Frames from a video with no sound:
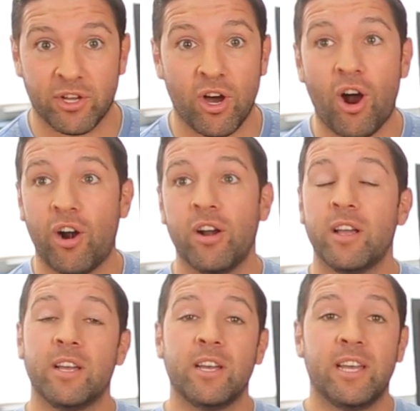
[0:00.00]
The
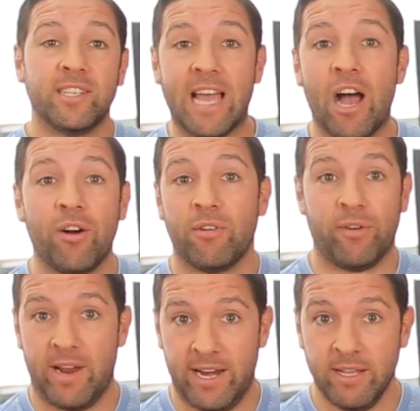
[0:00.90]
car is out
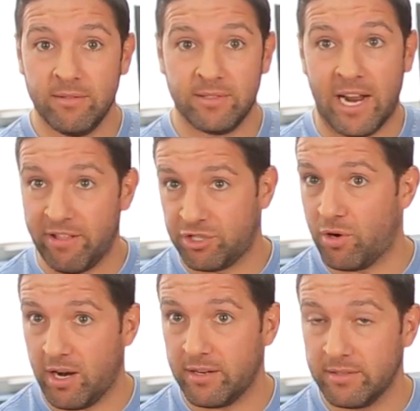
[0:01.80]
already, it's out of the
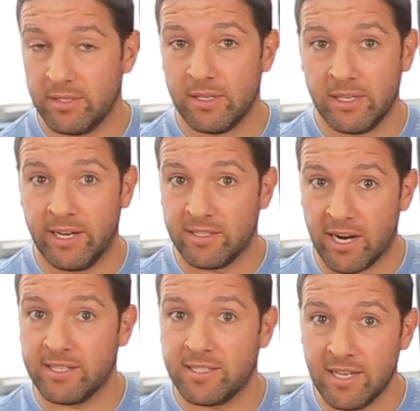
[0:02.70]
truck, and it's
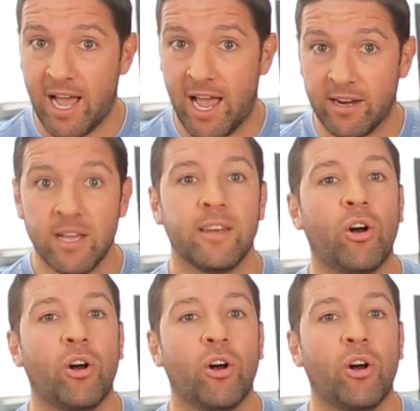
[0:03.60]
on its side.